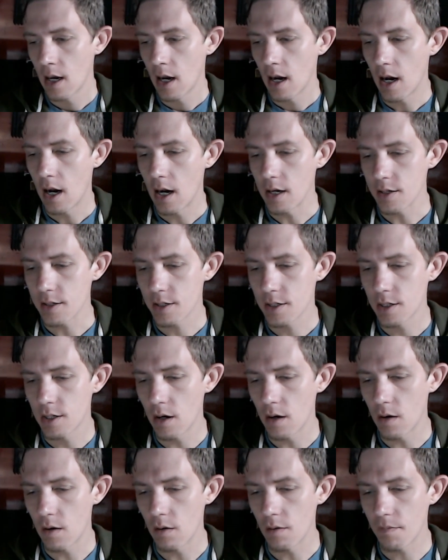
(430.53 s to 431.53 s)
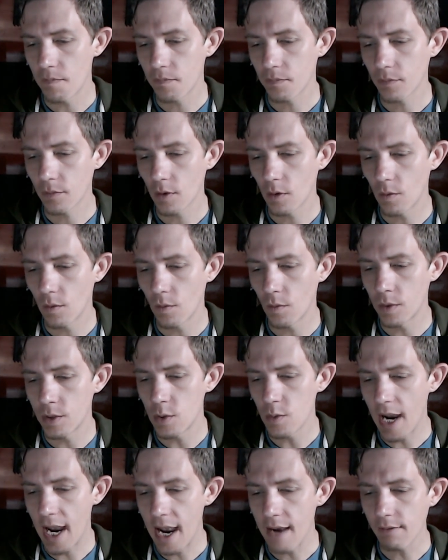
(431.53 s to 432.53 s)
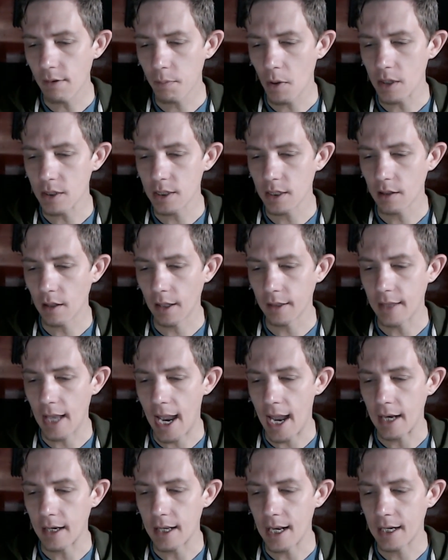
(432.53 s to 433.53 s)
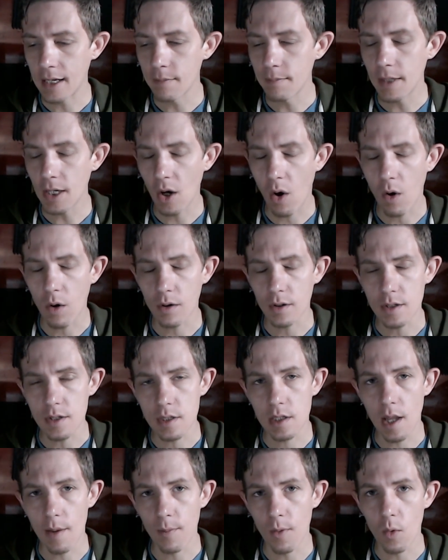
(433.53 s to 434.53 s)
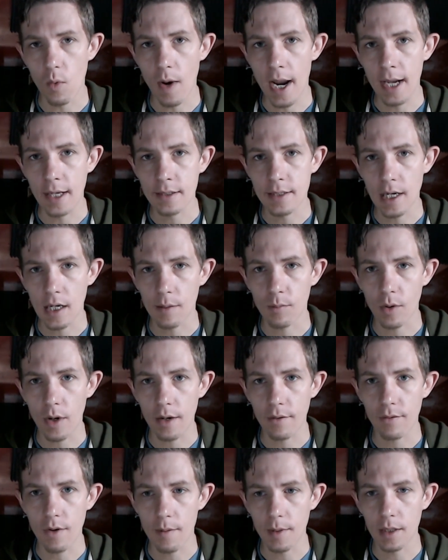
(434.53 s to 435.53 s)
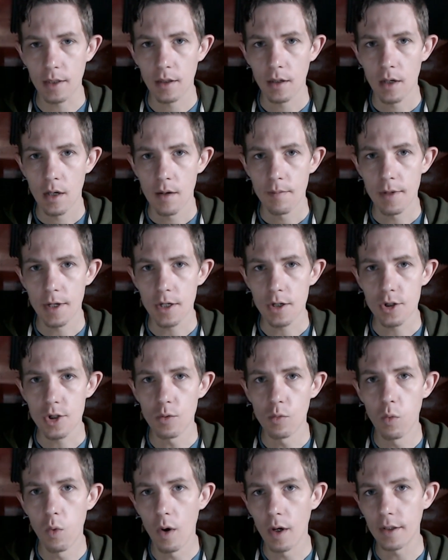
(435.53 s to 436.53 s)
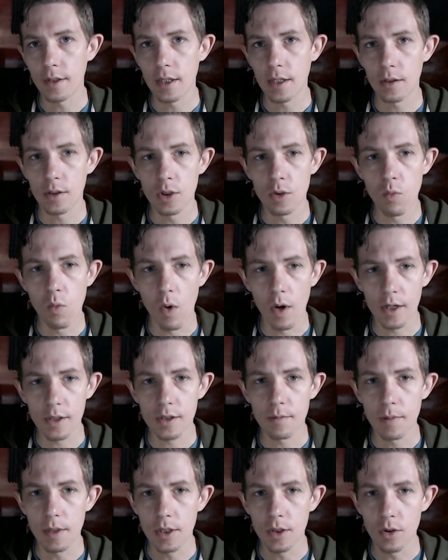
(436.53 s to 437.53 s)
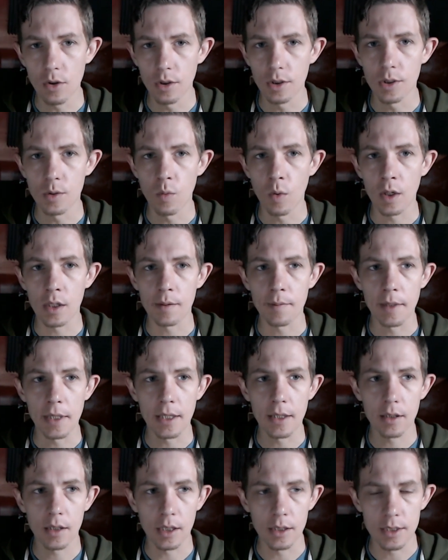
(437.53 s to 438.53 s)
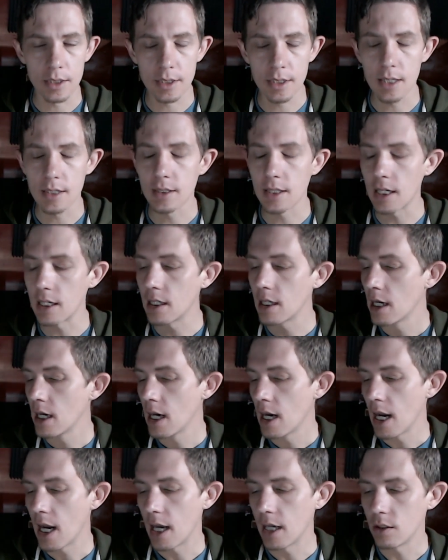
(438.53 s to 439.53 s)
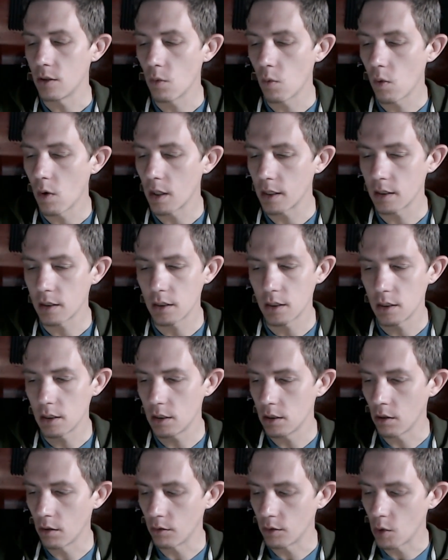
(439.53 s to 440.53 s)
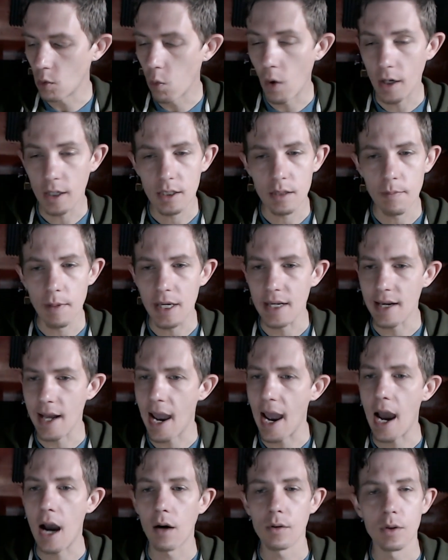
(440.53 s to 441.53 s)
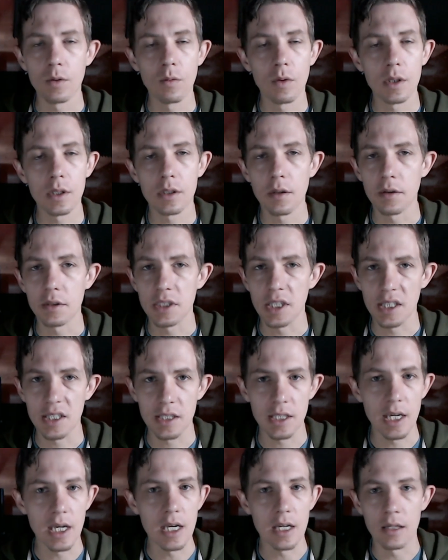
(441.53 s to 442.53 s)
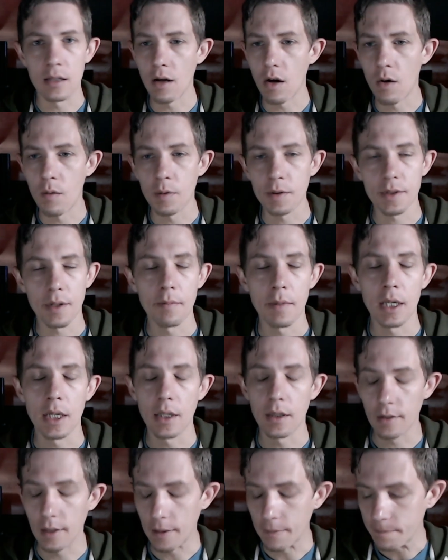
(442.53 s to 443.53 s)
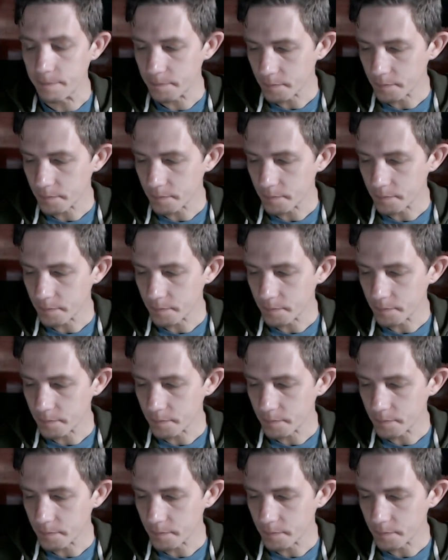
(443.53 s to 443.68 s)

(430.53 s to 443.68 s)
Uh, so when you have a project like that, it can be hard to step away and take a break from it, because you want, you want it to be good. You want it to be consistent, and you want, you know, you want it to be now. You want it to succeed almost immediately.